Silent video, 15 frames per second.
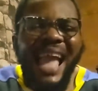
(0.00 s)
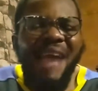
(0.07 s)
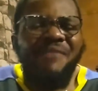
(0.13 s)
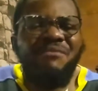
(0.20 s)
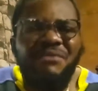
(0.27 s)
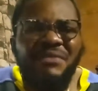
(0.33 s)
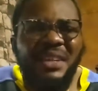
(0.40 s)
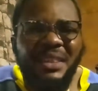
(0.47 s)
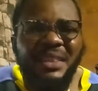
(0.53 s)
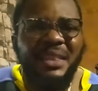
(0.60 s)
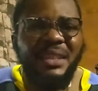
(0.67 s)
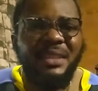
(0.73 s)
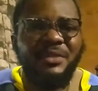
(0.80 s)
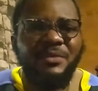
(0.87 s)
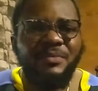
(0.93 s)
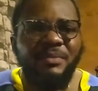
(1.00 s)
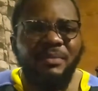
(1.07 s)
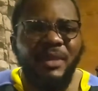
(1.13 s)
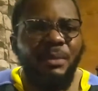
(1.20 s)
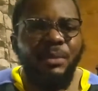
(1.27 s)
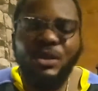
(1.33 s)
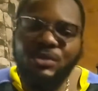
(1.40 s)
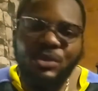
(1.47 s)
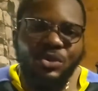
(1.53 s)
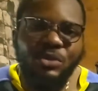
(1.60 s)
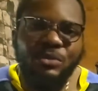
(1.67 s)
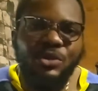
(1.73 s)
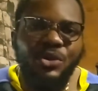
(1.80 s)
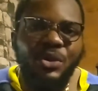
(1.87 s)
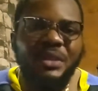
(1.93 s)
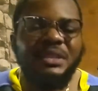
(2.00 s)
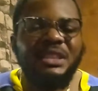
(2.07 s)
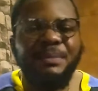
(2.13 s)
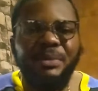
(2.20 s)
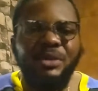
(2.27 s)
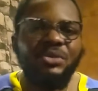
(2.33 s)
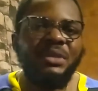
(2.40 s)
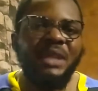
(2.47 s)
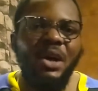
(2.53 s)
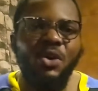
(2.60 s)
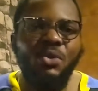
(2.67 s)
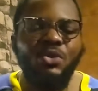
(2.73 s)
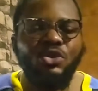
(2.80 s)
everything. But we won't be going deep into that one.